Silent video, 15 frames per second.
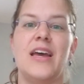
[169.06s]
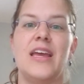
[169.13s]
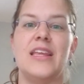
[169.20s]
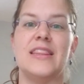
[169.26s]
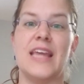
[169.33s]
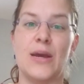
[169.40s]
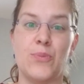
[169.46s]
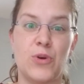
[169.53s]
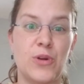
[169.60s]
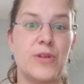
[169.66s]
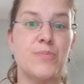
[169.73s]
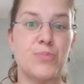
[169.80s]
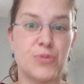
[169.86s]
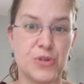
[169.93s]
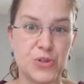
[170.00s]
They will
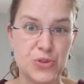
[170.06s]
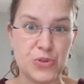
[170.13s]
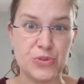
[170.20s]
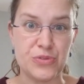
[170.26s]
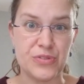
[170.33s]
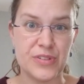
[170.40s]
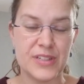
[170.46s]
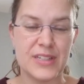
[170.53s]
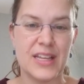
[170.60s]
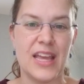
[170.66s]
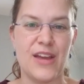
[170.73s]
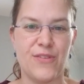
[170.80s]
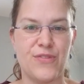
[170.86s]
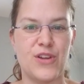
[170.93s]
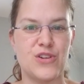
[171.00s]
improve
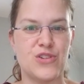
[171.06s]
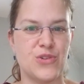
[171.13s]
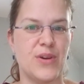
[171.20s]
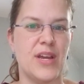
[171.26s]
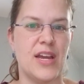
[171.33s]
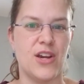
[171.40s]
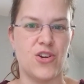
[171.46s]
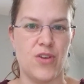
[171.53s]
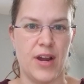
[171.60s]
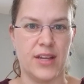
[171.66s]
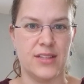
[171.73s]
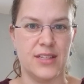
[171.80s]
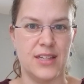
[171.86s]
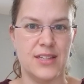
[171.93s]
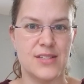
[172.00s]
if they're doing it correctly.